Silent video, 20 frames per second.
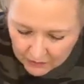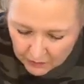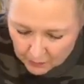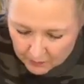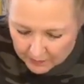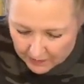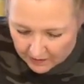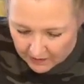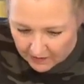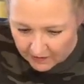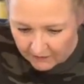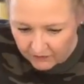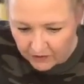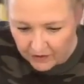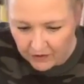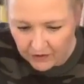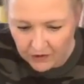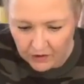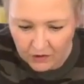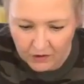a little bit
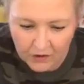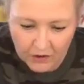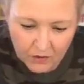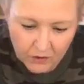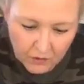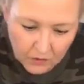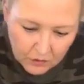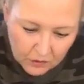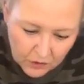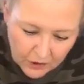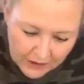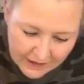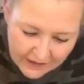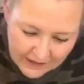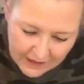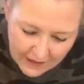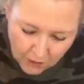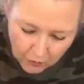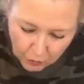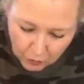heavier. look
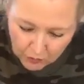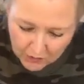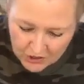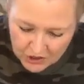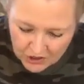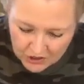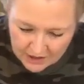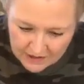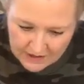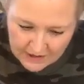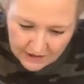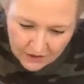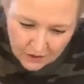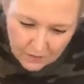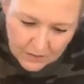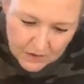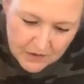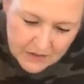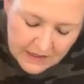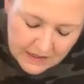at that richness. It
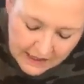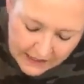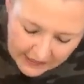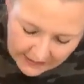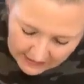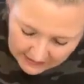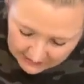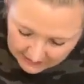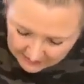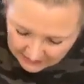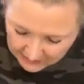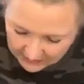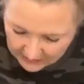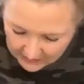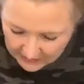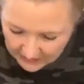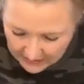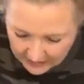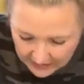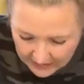almost like it
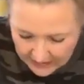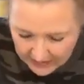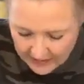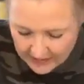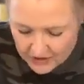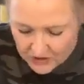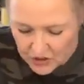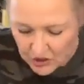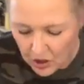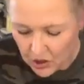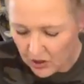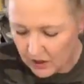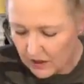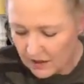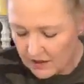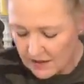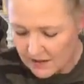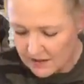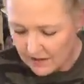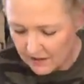
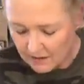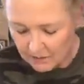darkens